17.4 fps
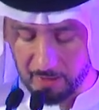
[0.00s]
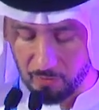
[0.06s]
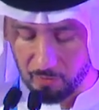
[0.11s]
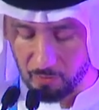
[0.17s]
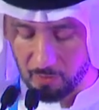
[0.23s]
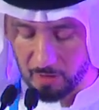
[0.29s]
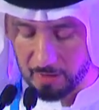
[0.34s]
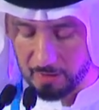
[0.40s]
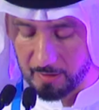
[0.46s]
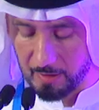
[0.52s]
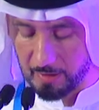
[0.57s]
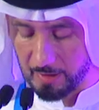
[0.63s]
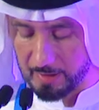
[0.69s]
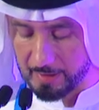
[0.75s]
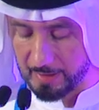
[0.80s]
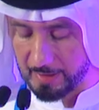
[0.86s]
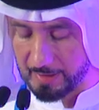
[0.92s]

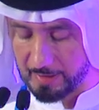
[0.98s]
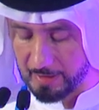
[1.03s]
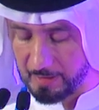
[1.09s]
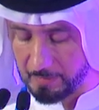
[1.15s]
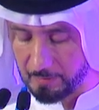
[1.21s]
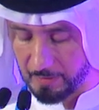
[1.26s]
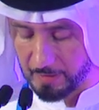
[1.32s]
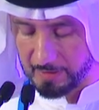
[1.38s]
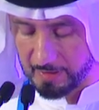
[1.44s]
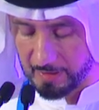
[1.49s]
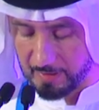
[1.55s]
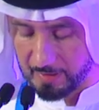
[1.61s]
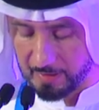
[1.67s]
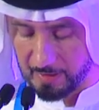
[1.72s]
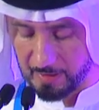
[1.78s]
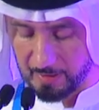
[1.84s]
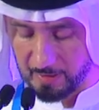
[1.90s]

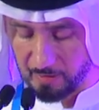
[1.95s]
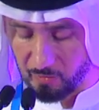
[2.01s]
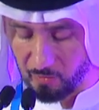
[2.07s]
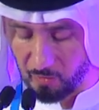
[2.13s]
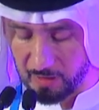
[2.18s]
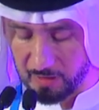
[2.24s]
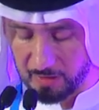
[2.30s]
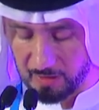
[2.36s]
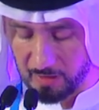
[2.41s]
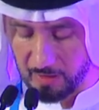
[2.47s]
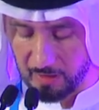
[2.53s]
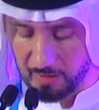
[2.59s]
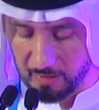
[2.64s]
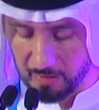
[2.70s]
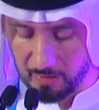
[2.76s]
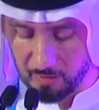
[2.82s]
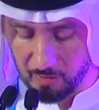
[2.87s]
216% in
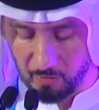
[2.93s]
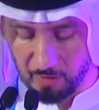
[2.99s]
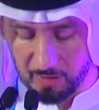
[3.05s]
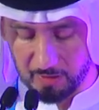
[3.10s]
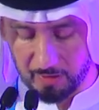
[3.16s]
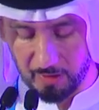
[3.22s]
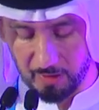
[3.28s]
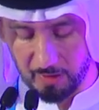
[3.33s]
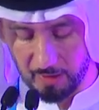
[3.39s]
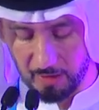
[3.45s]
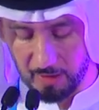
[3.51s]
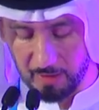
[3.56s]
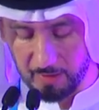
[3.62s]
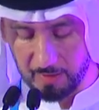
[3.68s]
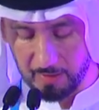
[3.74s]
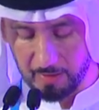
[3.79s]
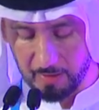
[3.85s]
2023.